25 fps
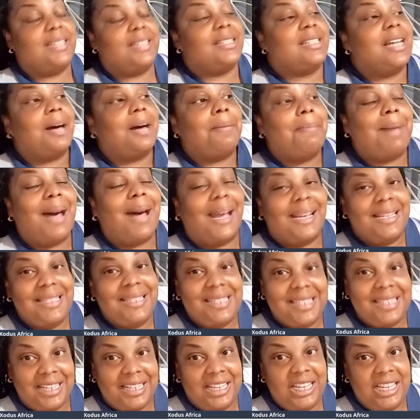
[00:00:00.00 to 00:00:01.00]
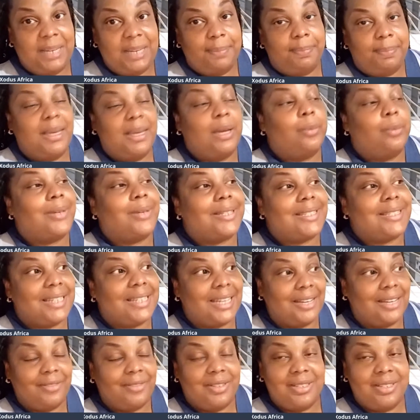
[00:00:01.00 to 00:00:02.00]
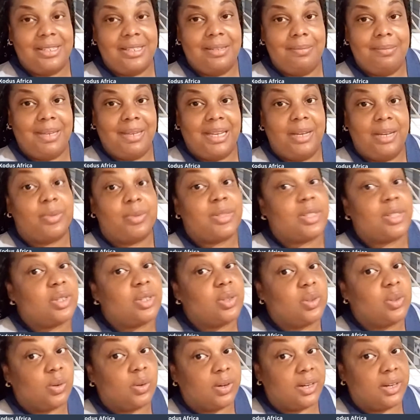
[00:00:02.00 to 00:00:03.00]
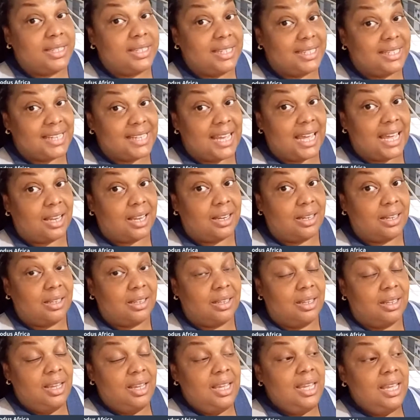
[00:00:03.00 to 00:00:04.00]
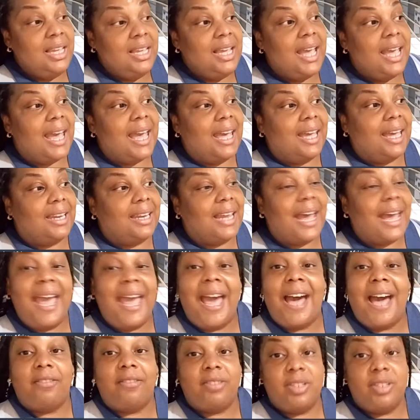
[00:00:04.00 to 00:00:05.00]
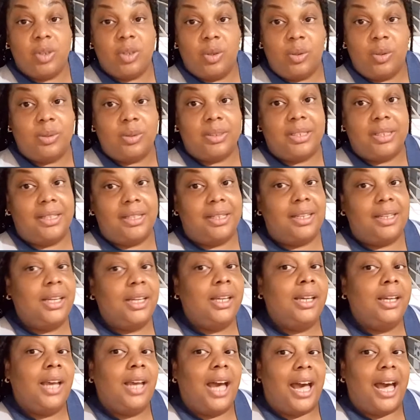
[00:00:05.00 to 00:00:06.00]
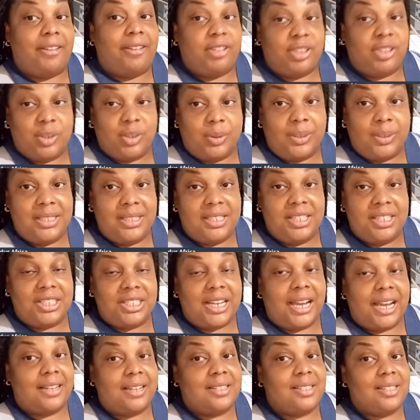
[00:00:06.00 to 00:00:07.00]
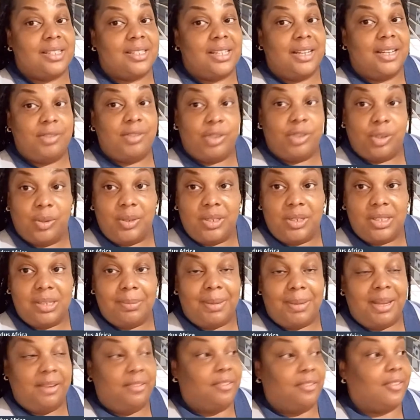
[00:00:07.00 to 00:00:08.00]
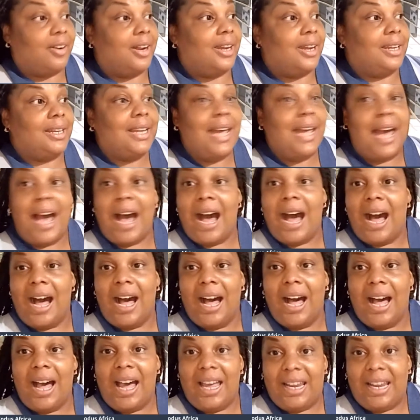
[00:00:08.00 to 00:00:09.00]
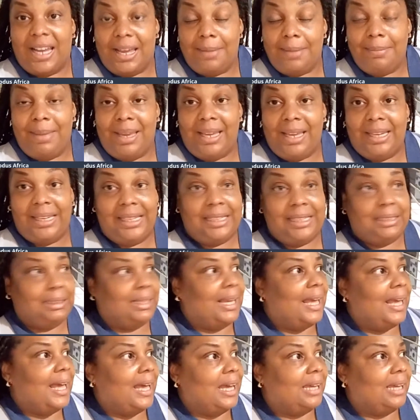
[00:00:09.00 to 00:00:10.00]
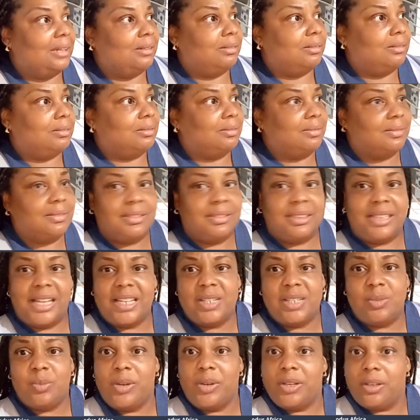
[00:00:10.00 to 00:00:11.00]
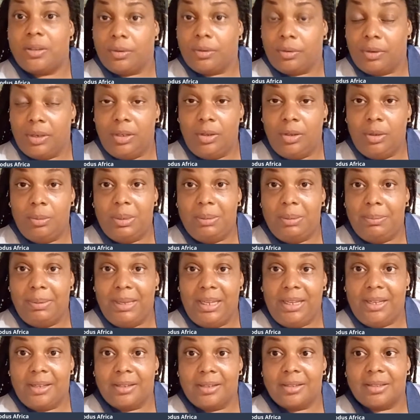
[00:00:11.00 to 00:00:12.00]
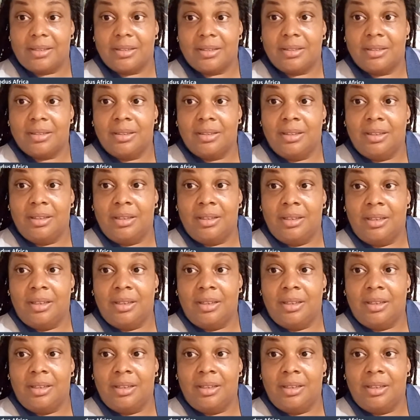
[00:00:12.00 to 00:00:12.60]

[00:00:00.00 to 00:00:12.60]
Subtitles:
It's not mine to keep. It was given to me. It was a story to tell, and I haven't told it. I've shown it to Jackson. I've showed it to my friend, and I made it. And that's what, 3 human beings.